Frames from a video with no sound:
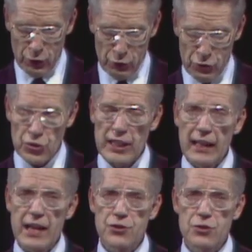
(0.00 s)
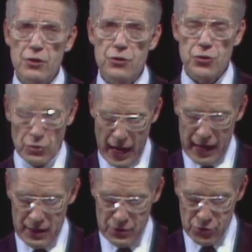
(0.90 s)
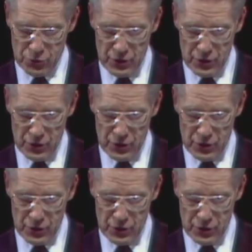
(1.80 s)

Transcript: whose celestial strains